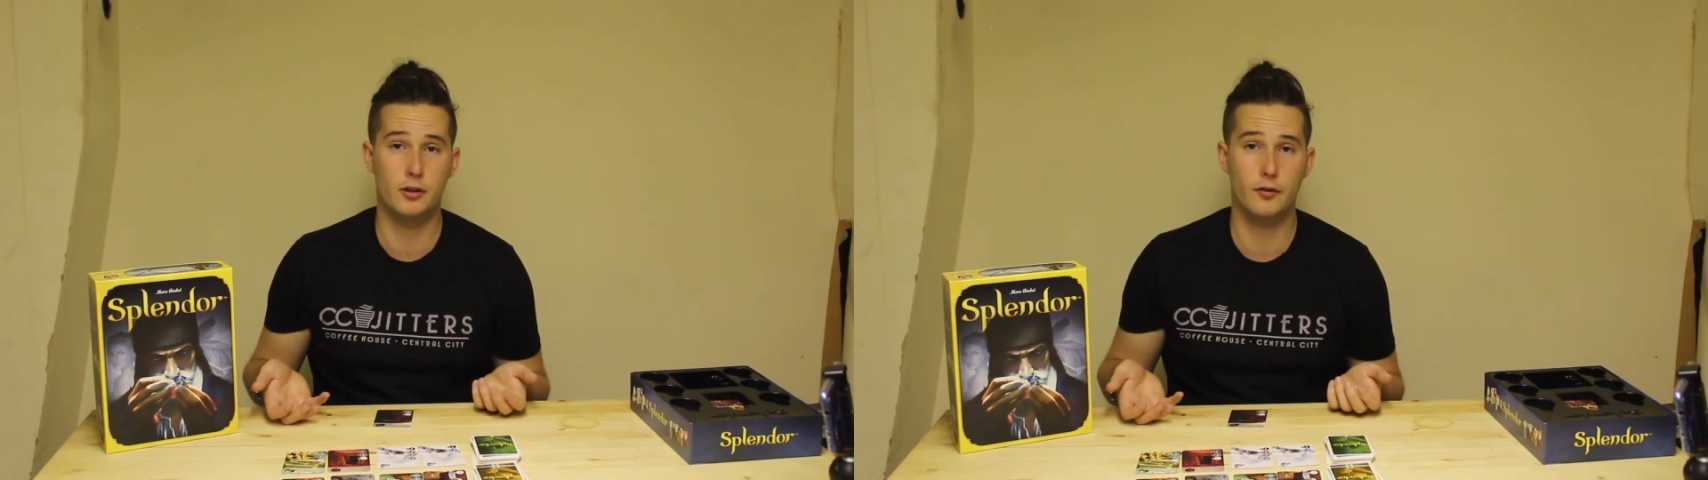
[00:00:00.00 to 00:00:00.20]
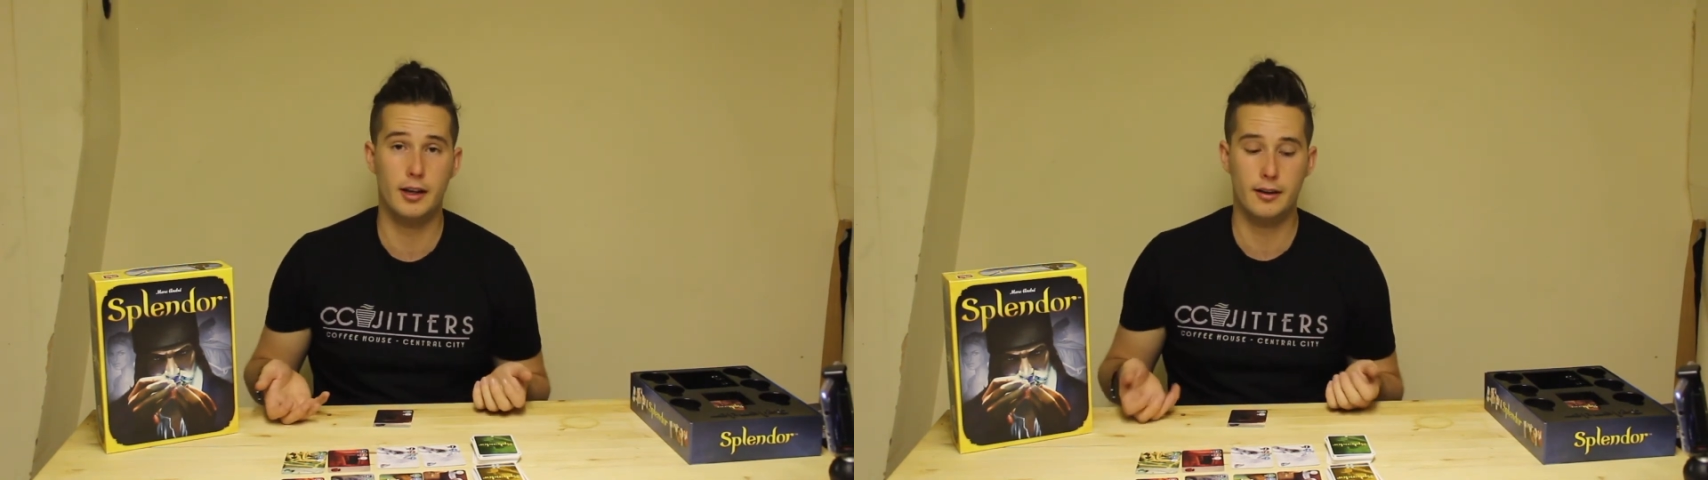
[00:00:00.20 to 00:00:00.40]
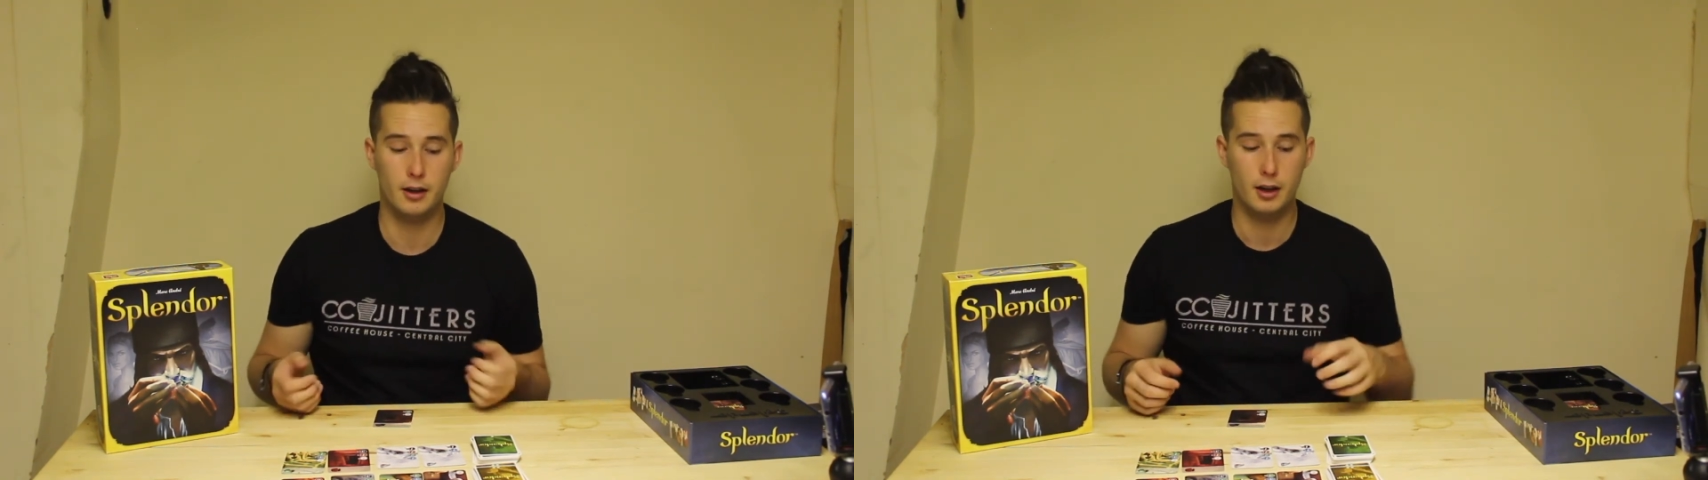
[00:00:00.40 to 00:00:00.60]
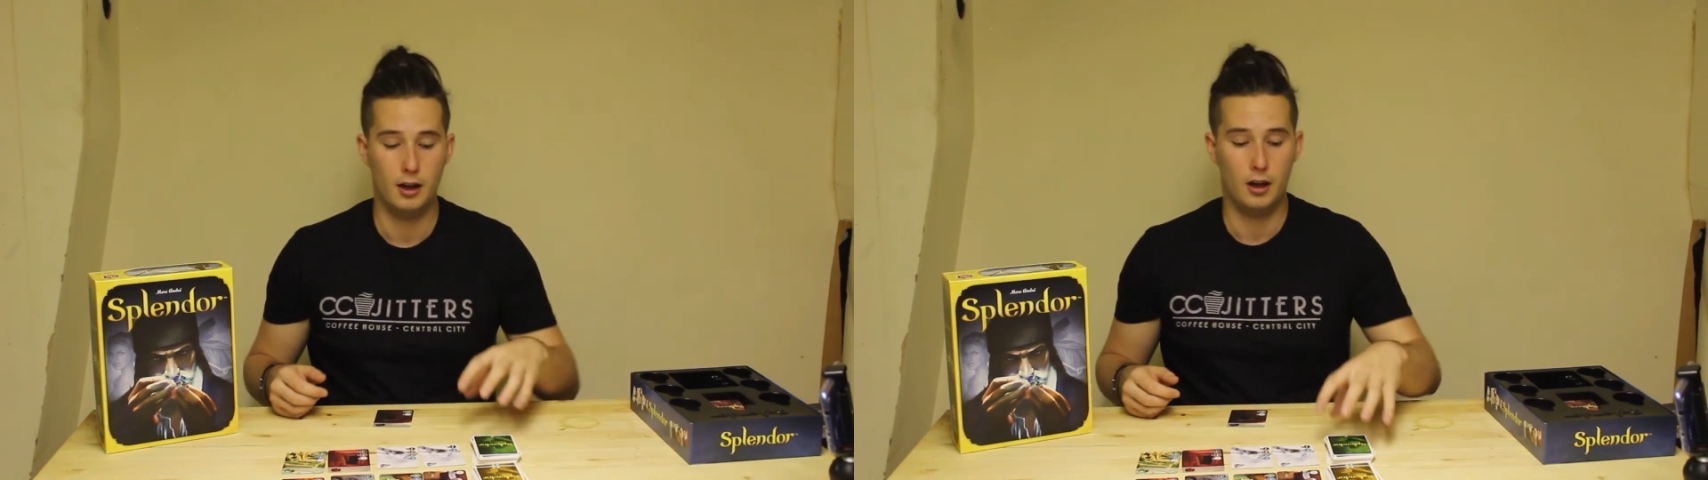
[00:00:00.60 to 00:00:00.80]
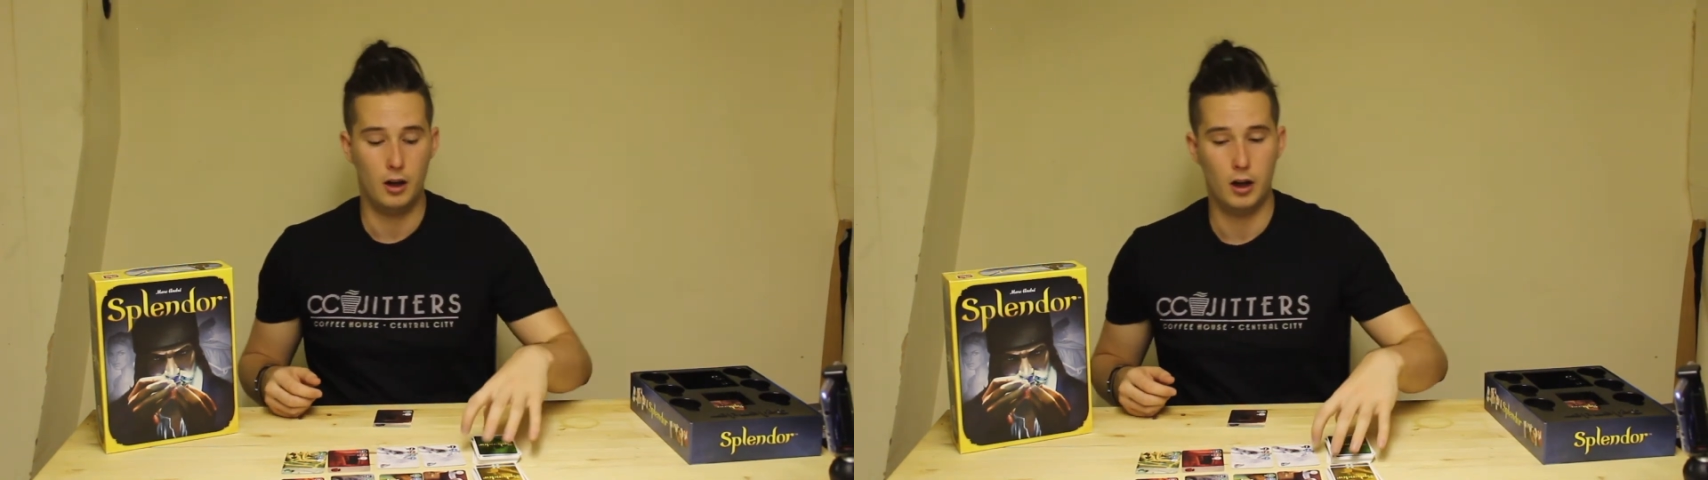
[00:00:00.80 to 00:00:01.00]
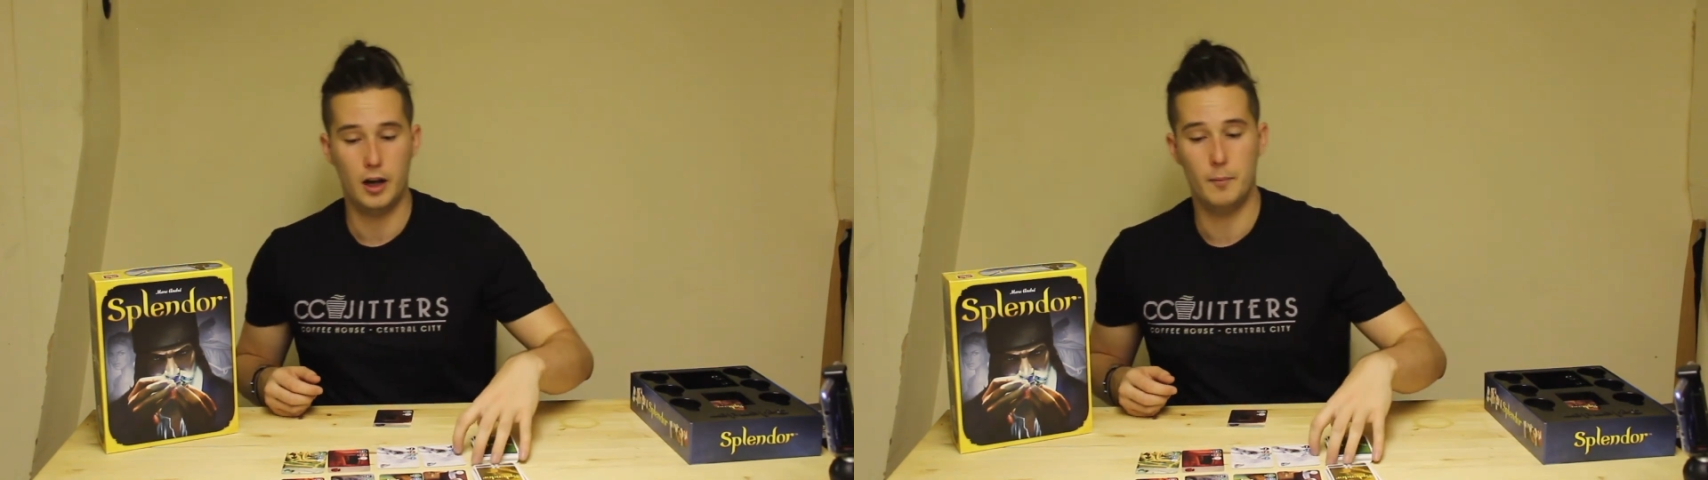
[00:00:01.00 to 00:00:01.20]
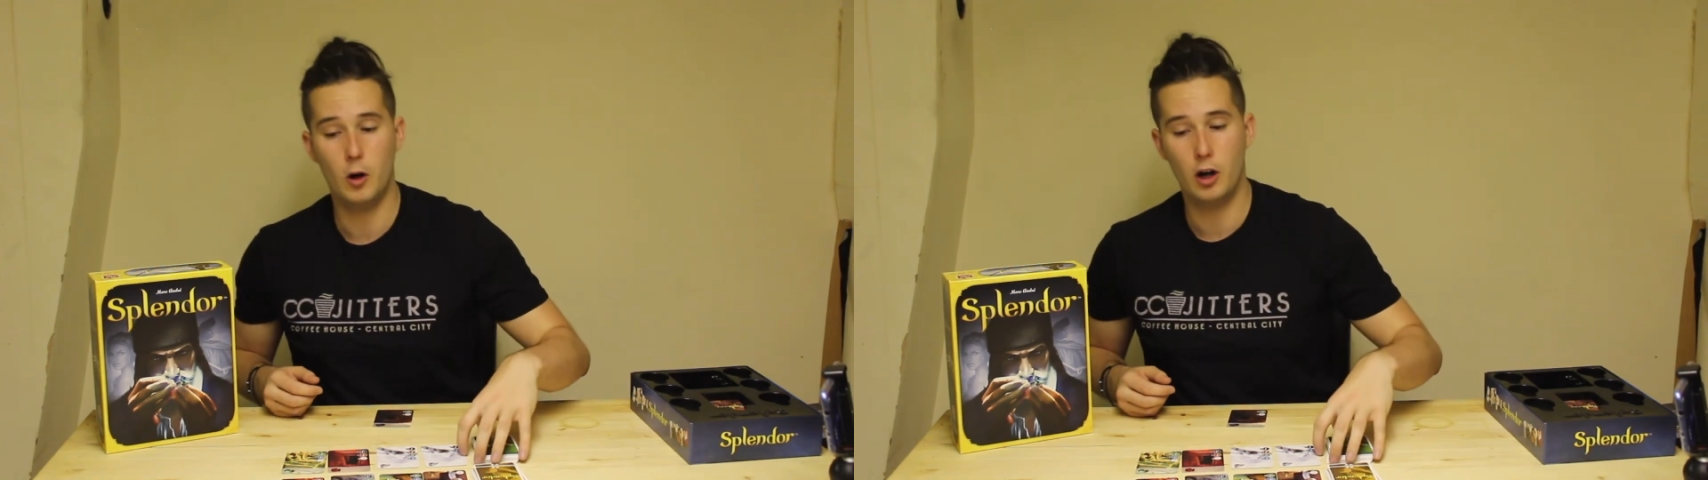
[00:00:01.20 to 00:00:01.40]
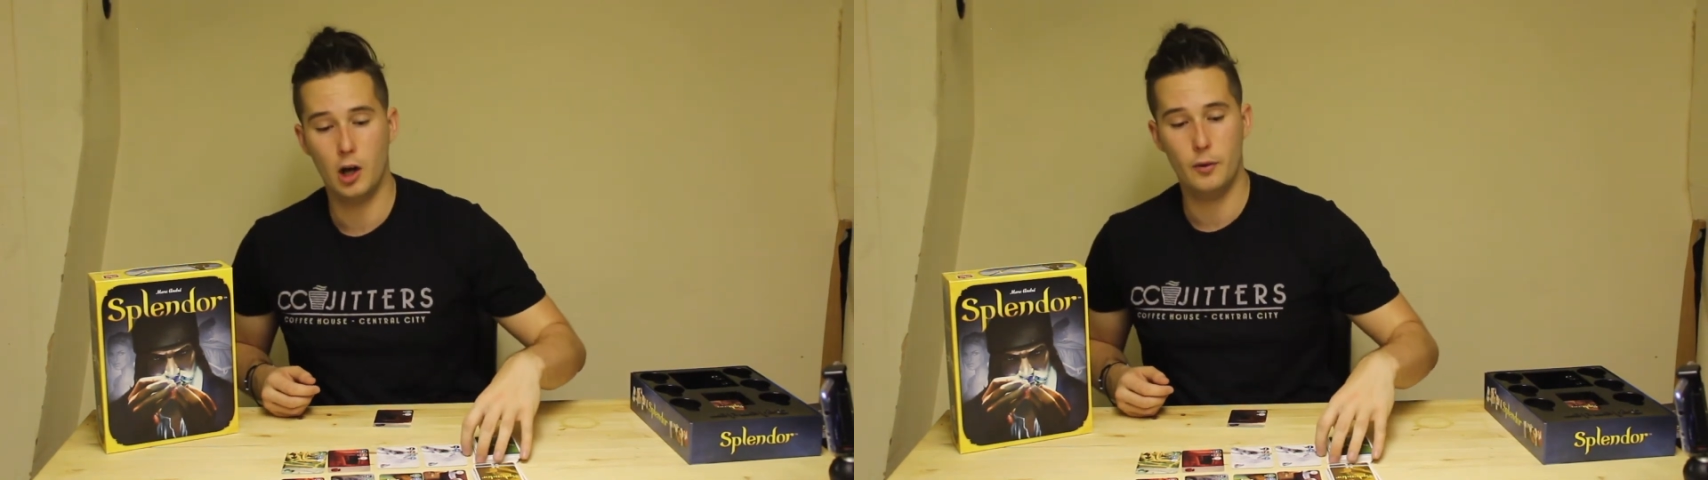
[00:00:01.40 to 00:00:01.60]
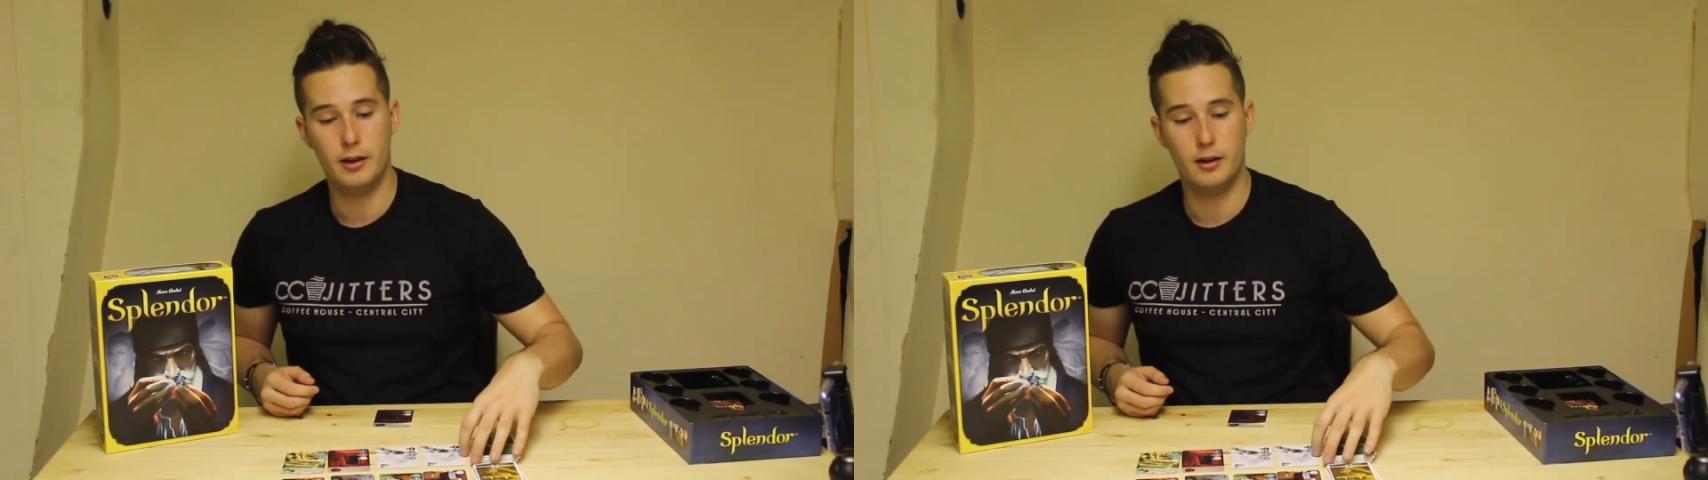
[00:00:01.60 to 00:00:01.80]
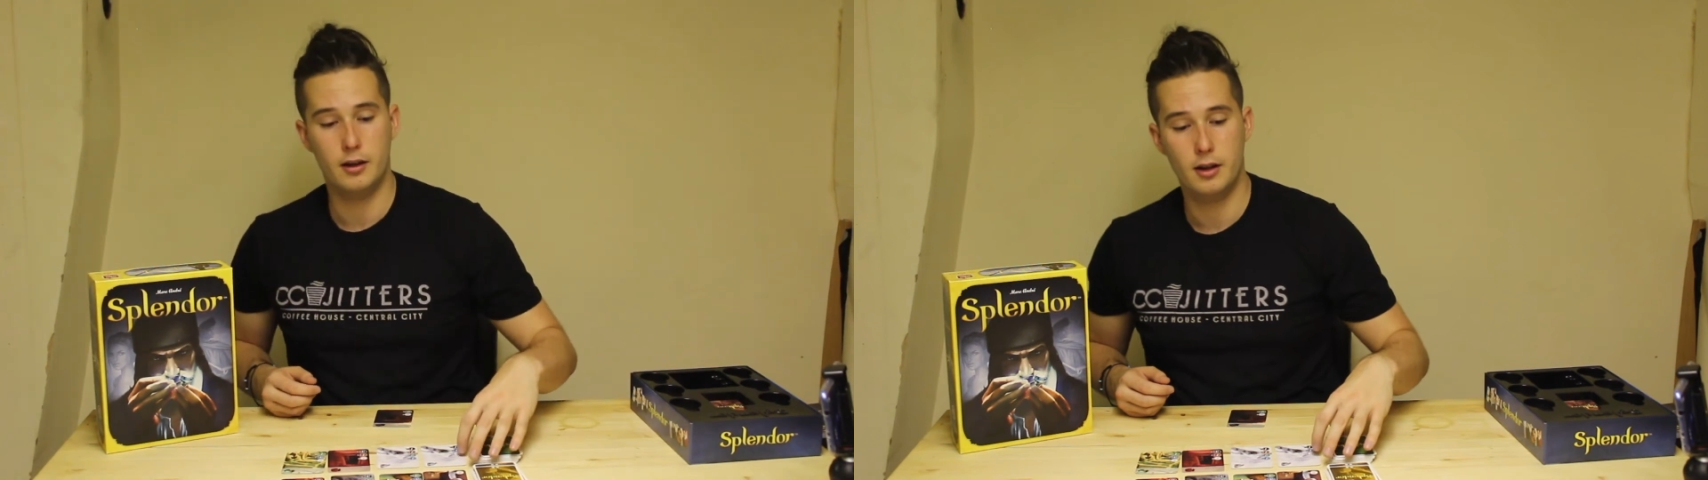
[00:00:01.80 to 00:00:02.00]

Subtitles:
thing, ongoing.